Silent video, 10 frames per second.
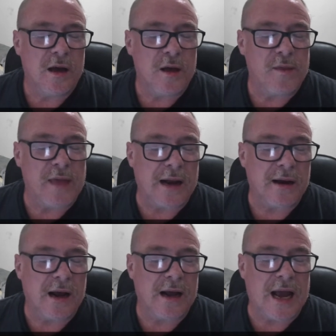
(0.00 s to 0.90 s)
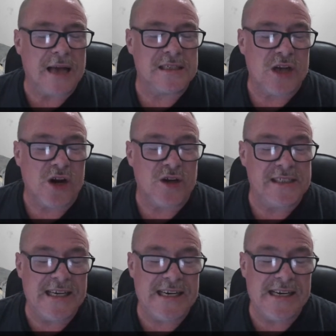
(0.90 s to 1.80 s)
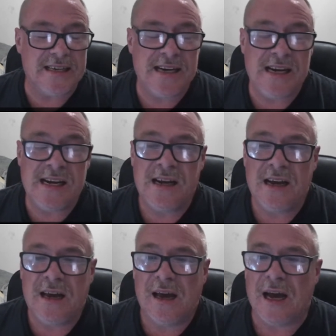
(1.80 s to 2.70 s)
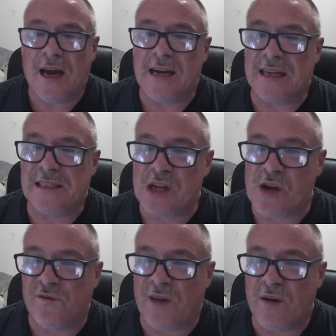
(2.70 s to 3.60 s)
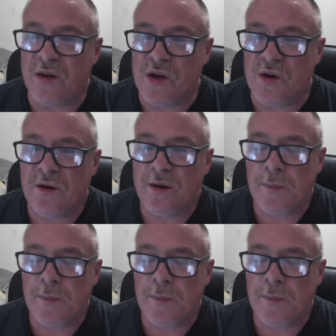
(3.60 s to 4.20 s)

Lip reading: that has no dignity, it has no value,